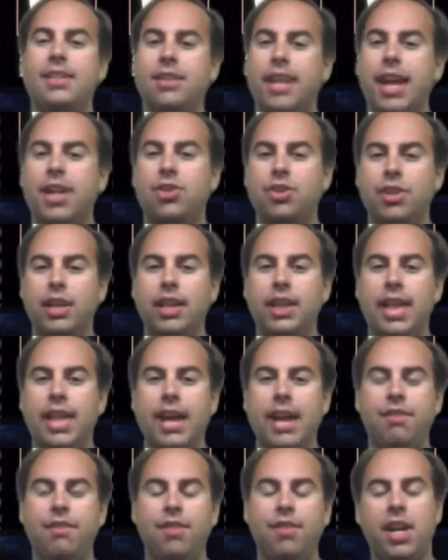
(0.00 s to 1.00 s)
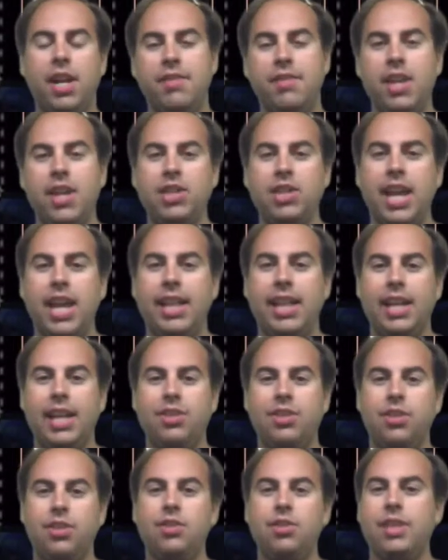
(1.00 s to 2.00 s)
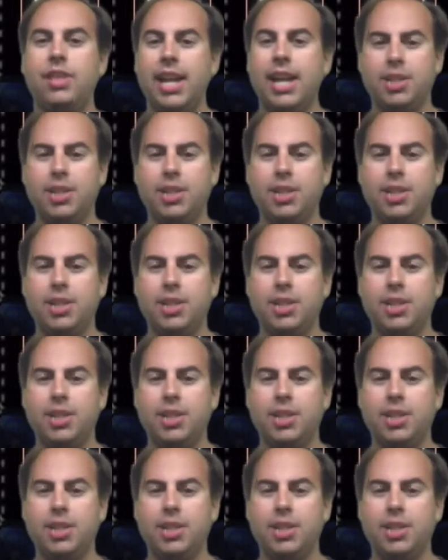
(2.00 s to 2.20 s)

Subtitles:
It's actually a lot of fun. I've actually had a lot of students